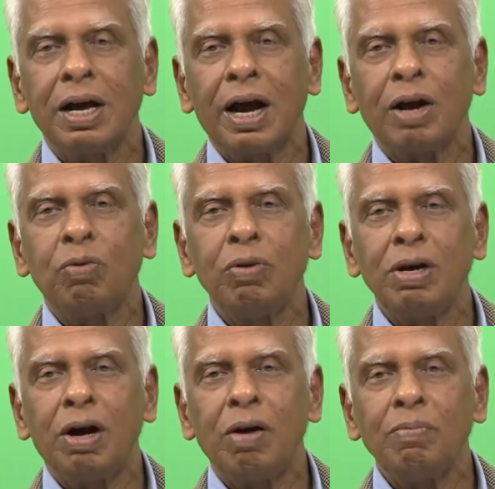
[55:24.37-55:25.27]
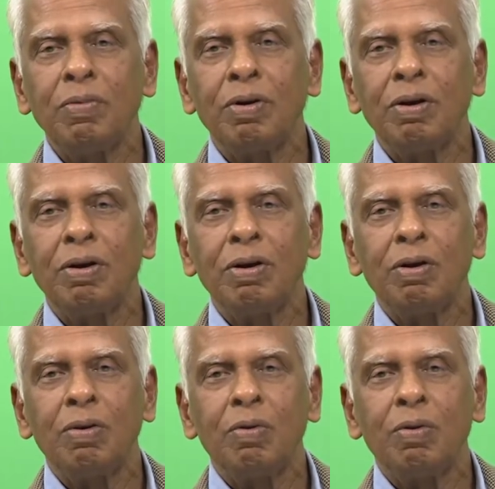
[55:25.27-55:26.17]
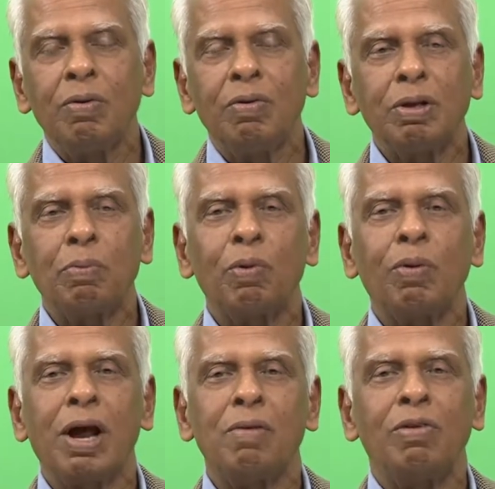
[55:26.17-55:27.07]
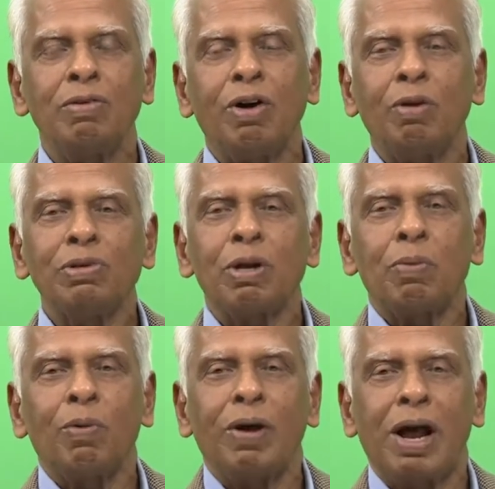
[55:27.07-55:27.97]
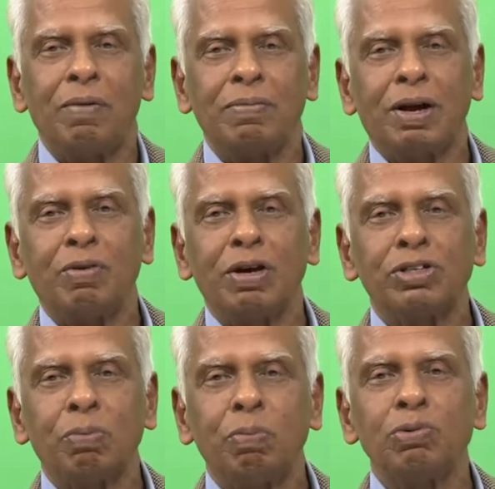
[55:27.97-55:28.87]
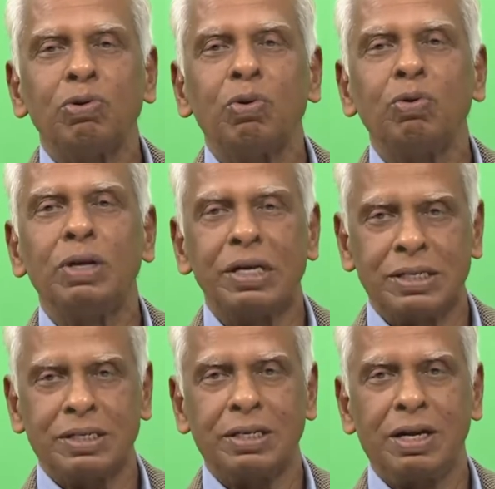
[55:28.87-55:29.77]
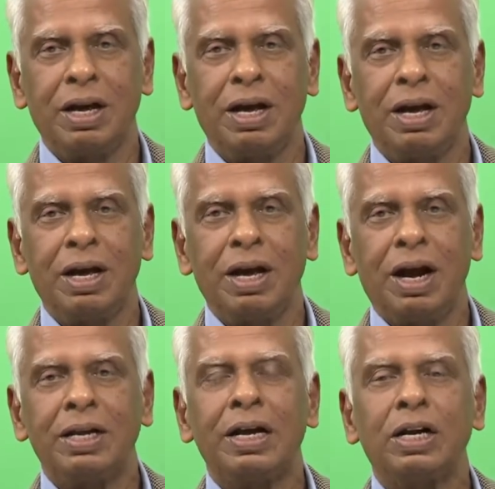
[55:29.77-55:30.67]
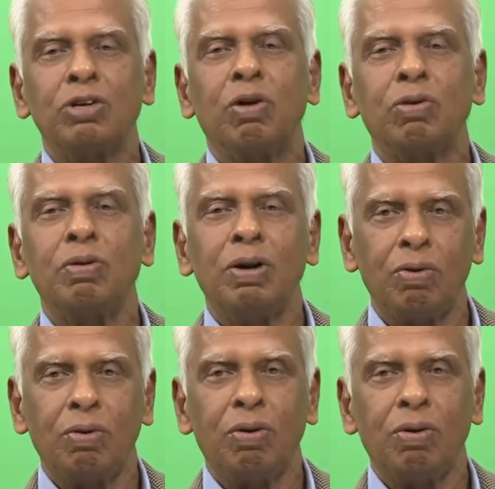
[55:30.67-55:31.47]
and we come with a program, with almost a program that we are supposed to do this, and that is what we do.